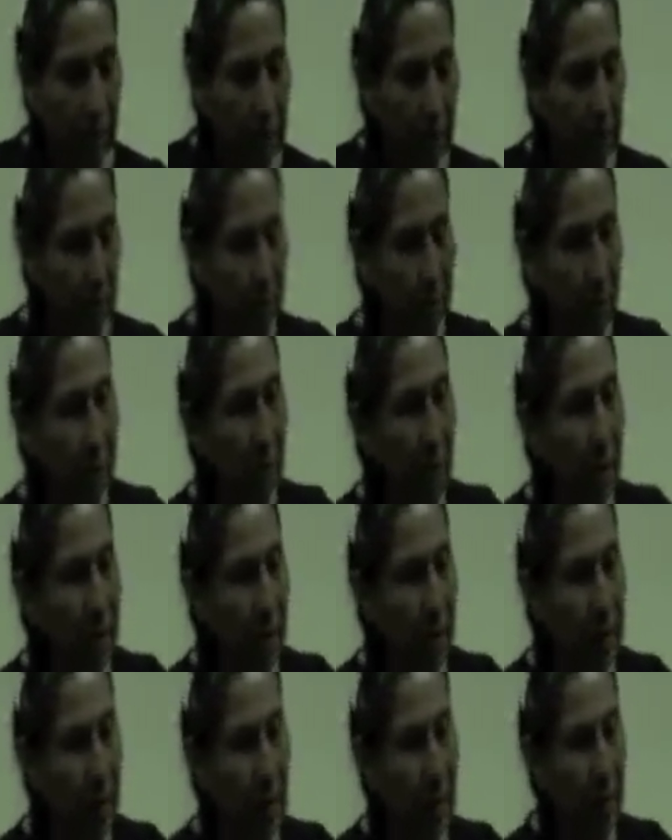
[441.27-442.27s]
under it,
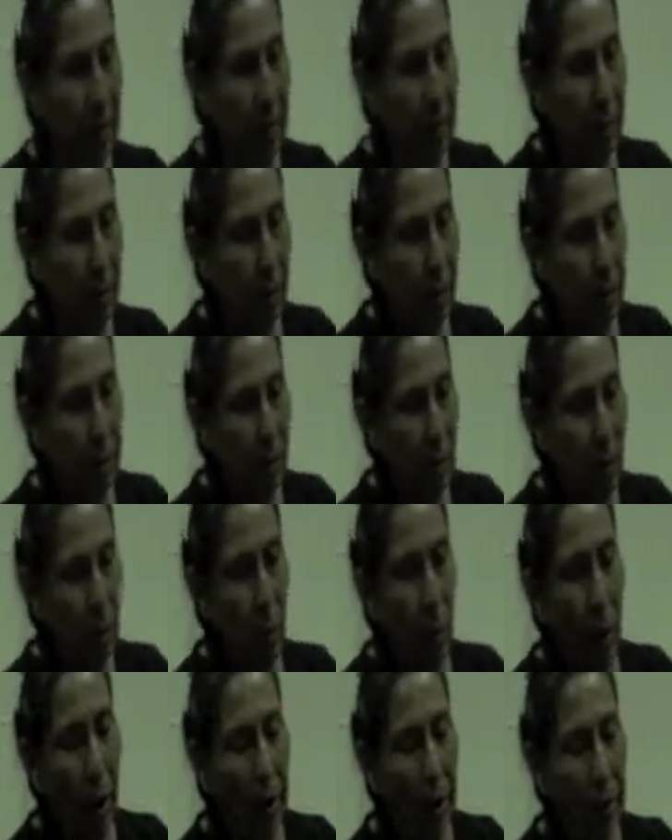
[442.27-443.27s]
down the road were
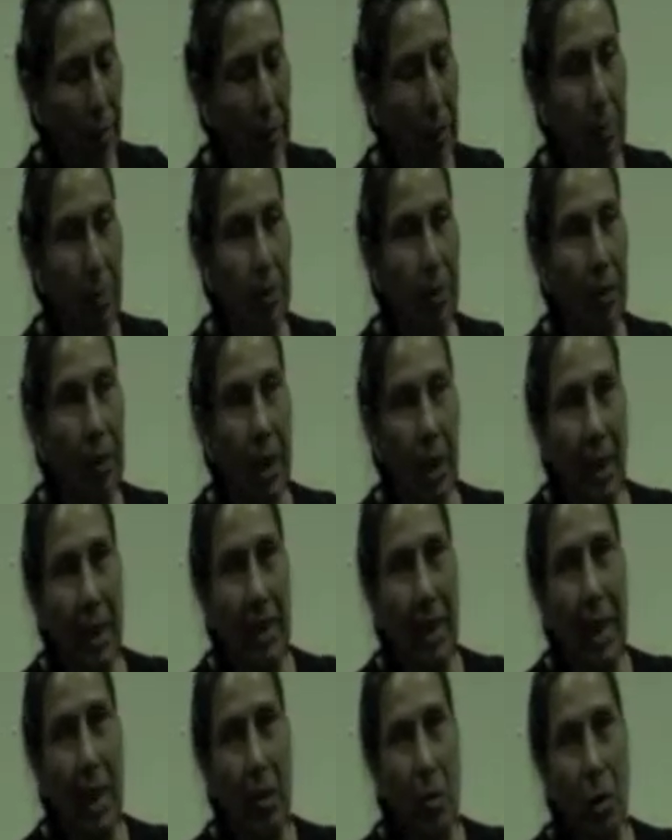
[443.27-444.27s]
white people.
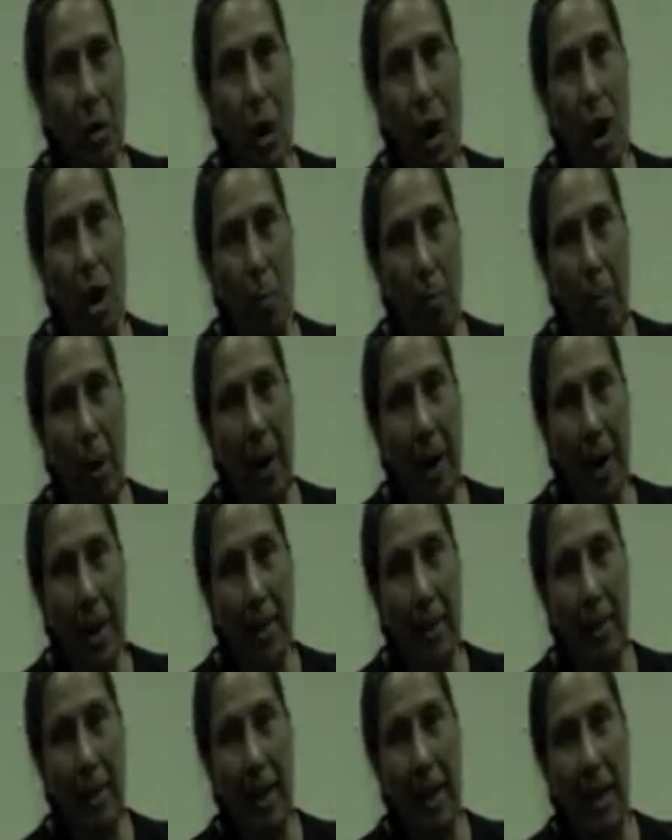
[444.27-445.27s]
They were all paid.
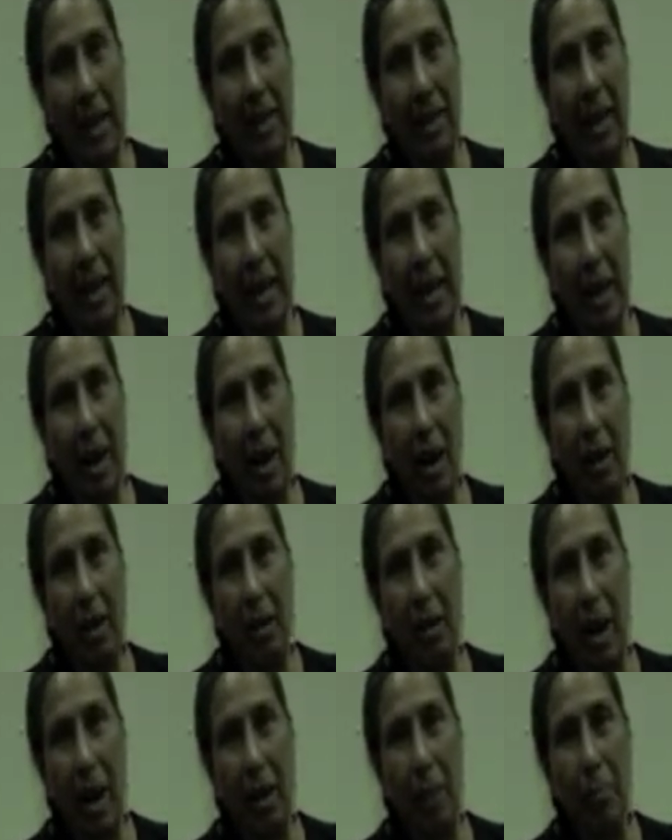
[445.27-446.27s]
They all
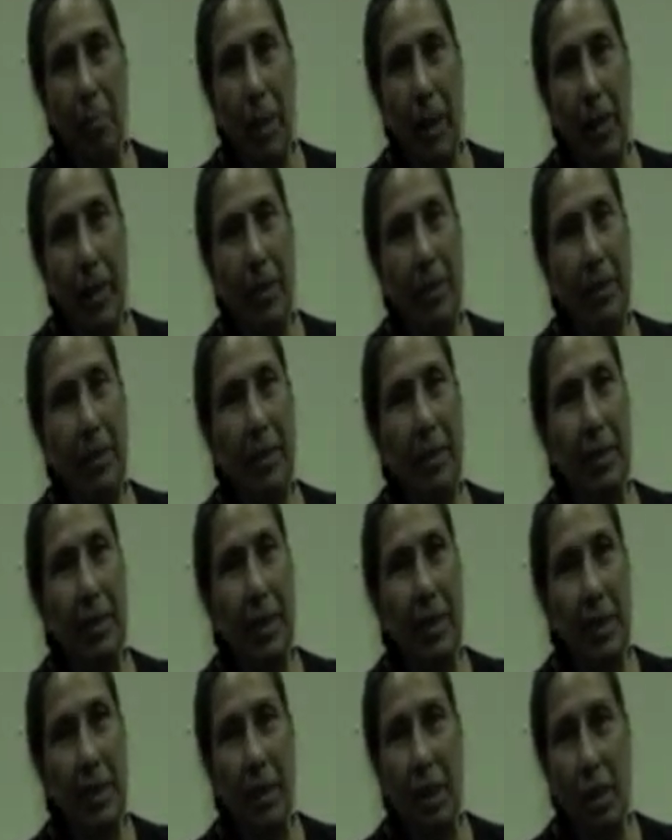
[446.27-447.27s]
got money to
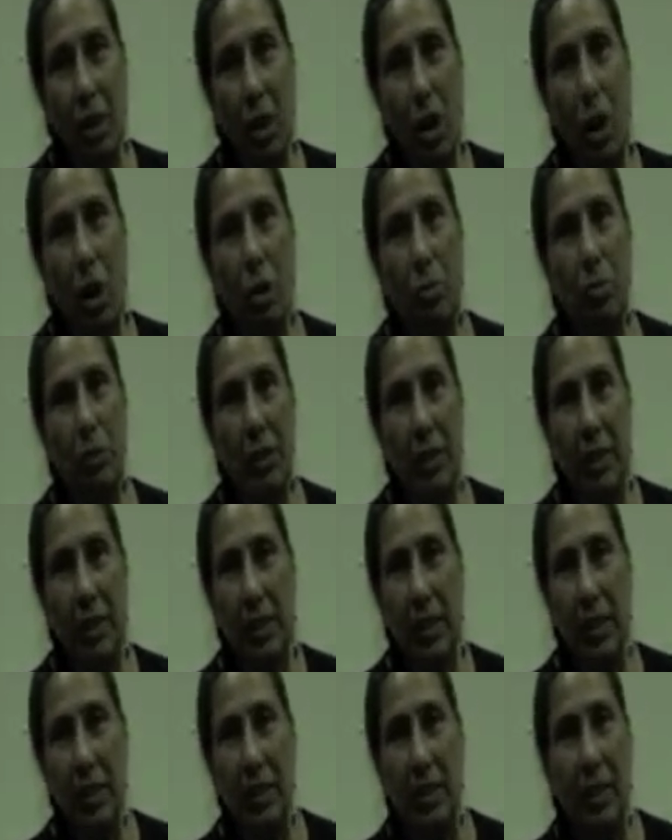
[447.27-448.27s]
clean their homes, to
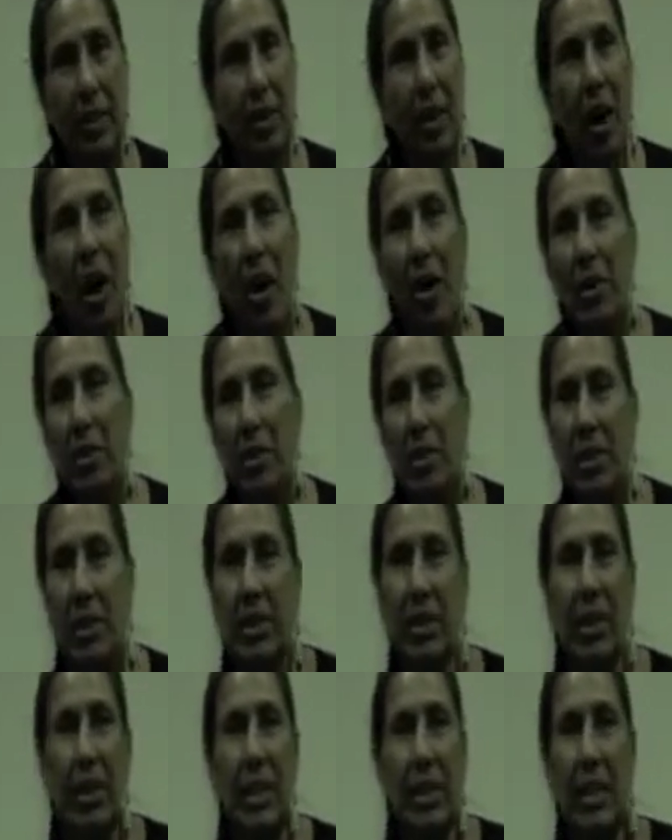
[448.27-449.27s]
clean their cars, to
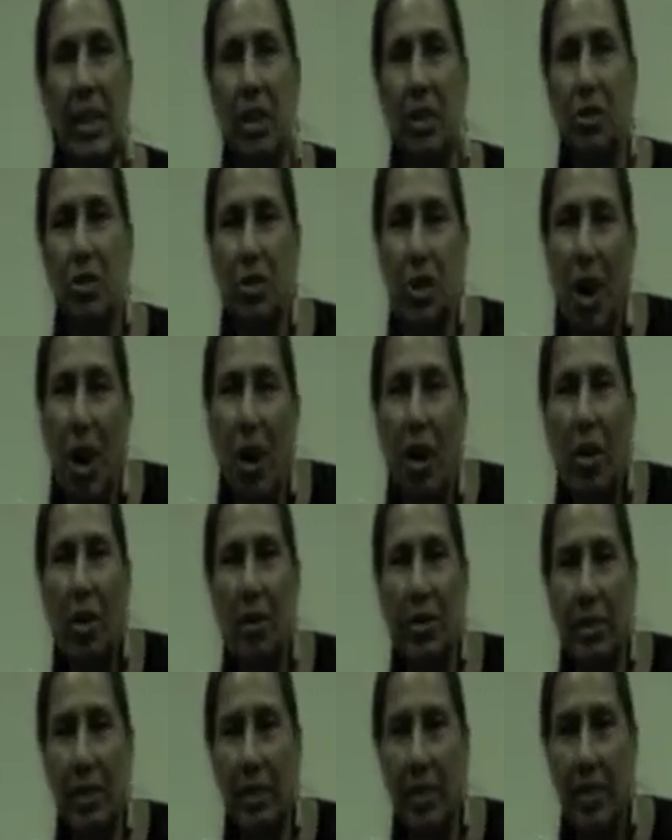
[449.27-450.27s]
clean their
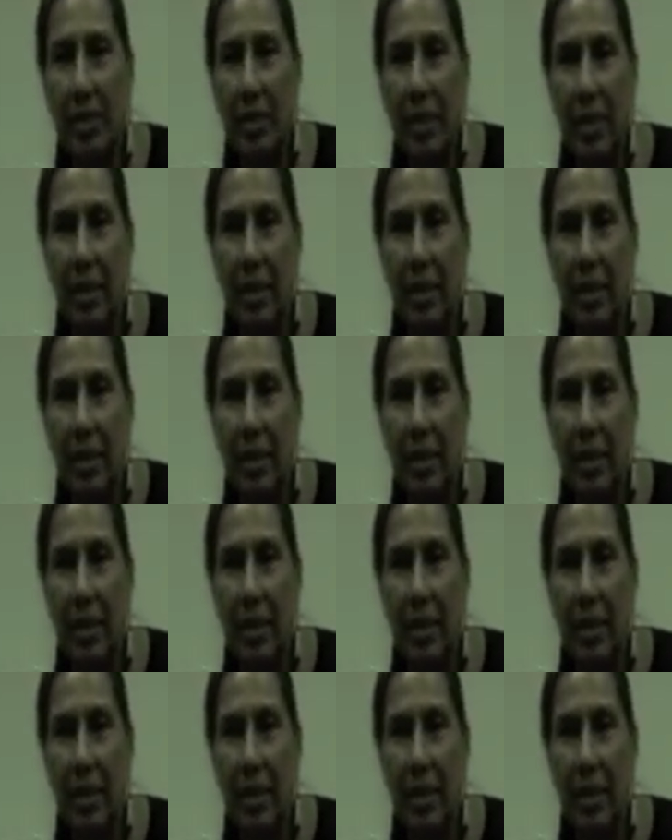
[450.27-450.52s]
dogs.